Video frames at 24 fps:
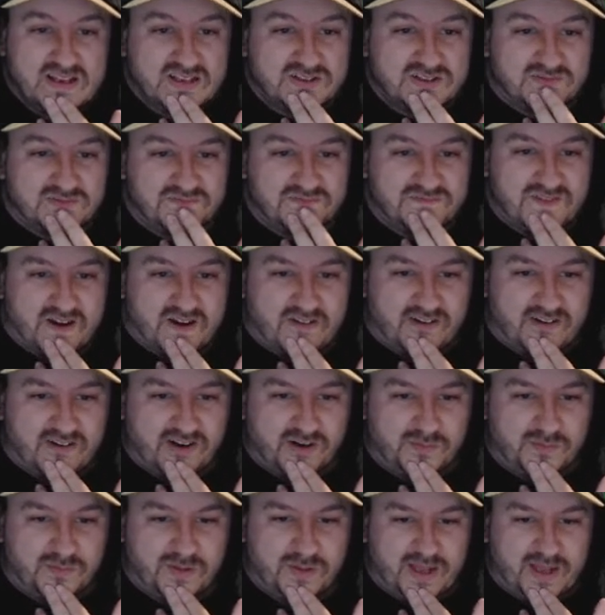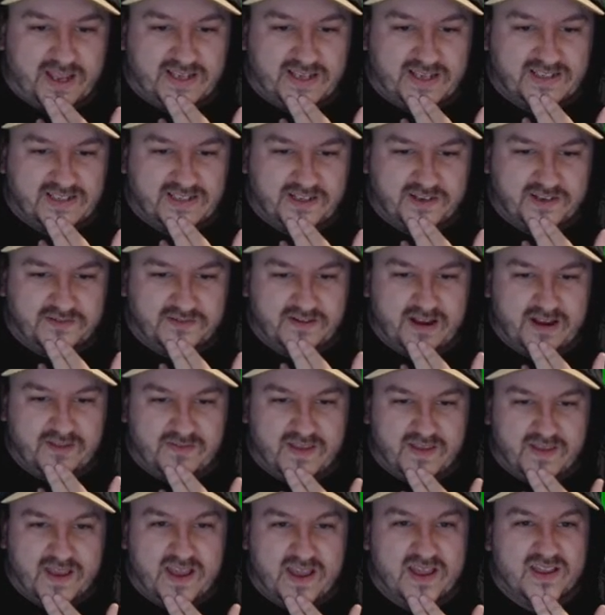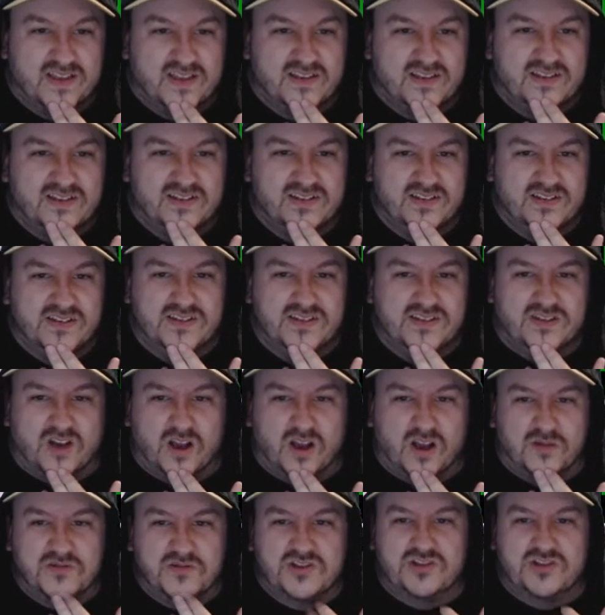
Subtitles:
Some very good players in and around there at the time.